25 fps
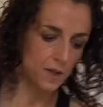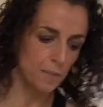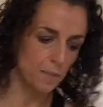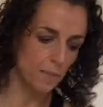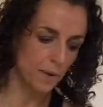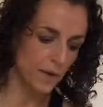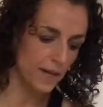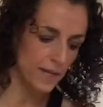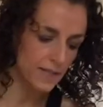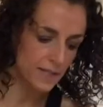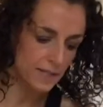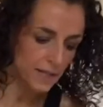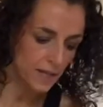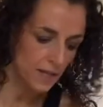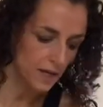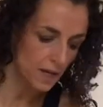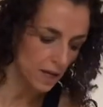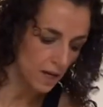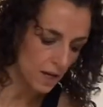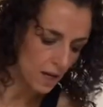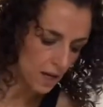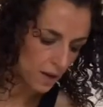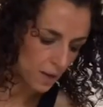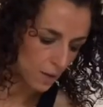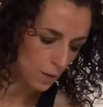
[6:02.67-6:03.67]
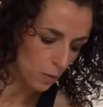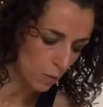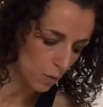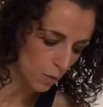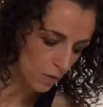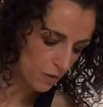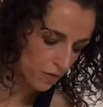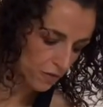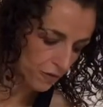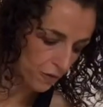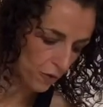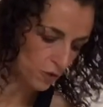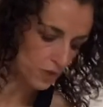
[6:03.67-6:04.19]
to place
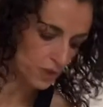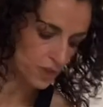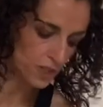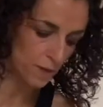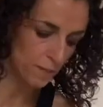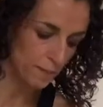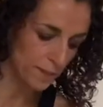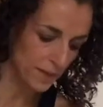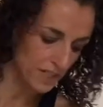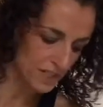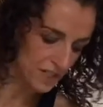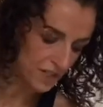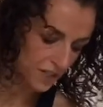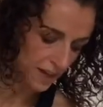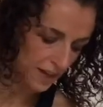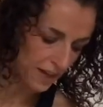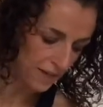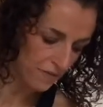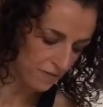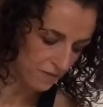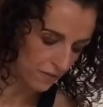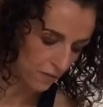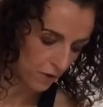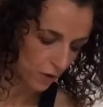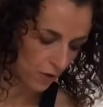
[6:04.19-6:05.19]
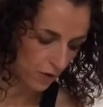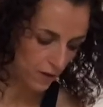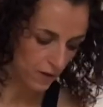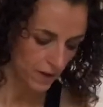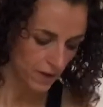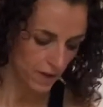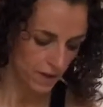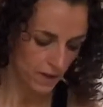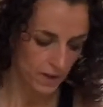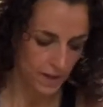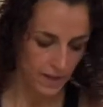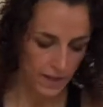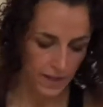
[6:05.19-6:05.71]
one foot, so place your left foot
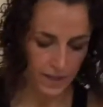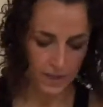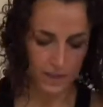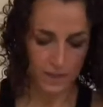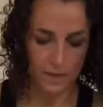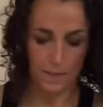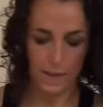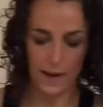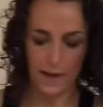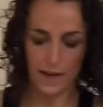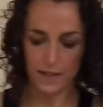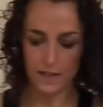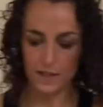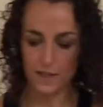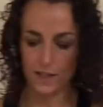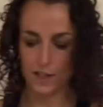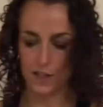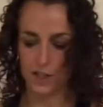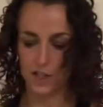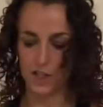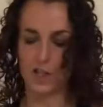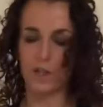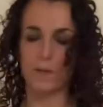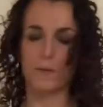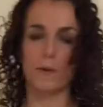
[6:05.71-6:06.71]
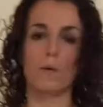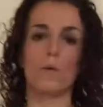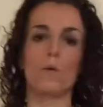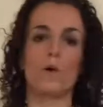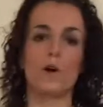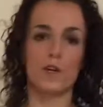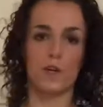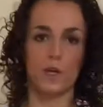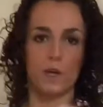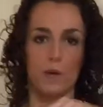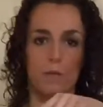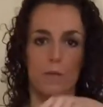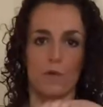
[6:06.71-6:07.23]
in the band, and you're going to be
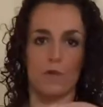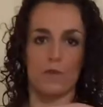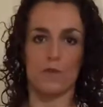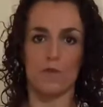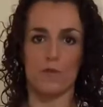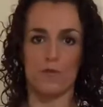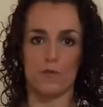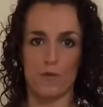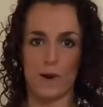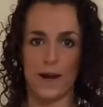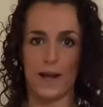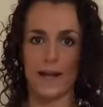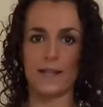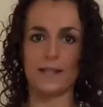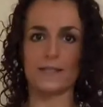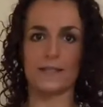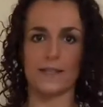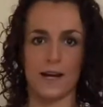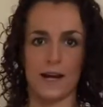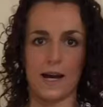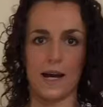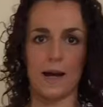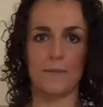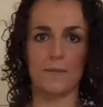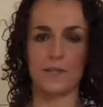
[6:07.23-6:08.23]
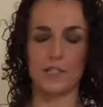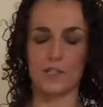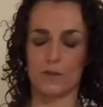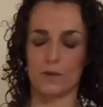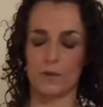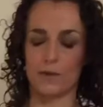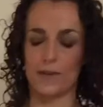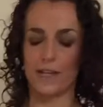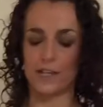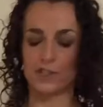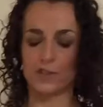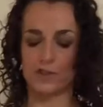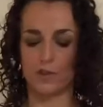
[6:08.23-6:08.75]
working with the right arm into a
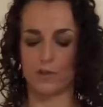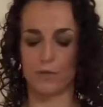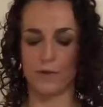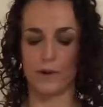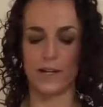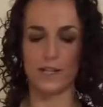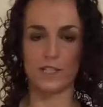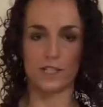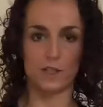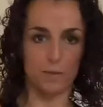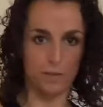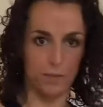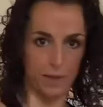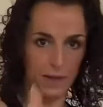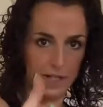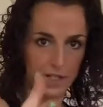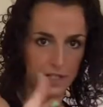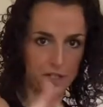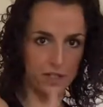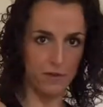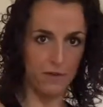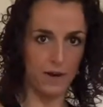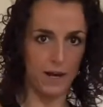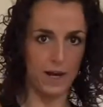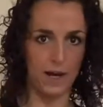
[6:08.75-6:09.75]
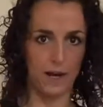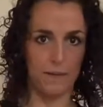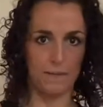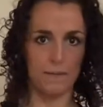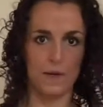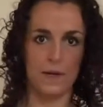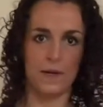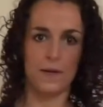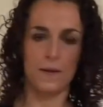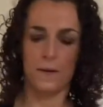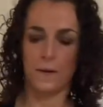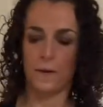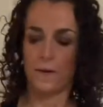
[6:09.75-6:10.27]
lateral raise. So place your arm,
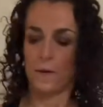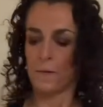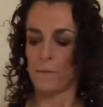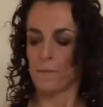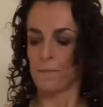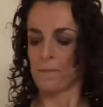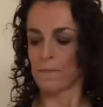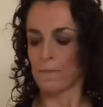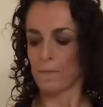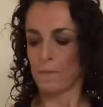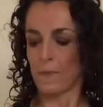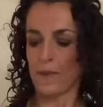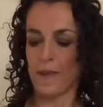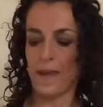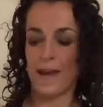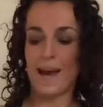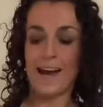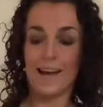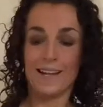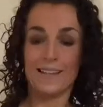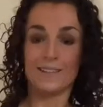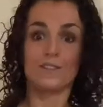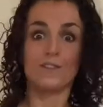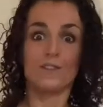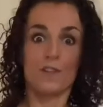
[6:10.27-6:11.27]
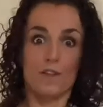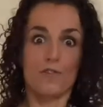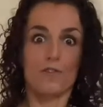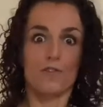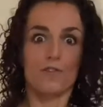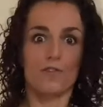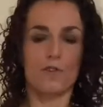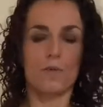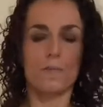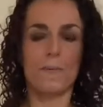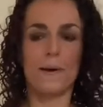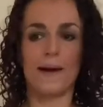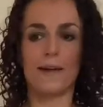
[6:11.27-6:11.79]
your hand
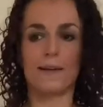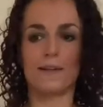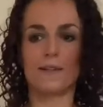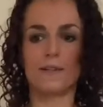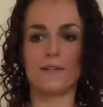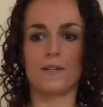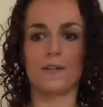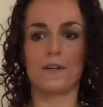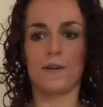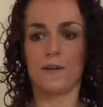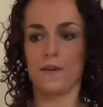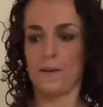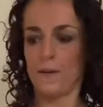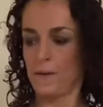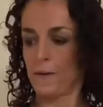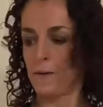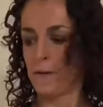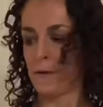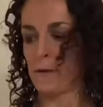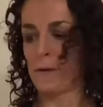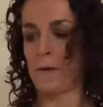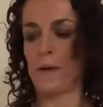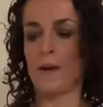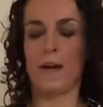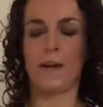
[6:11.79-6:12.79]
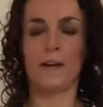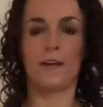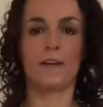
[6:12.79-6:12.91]
through the band, and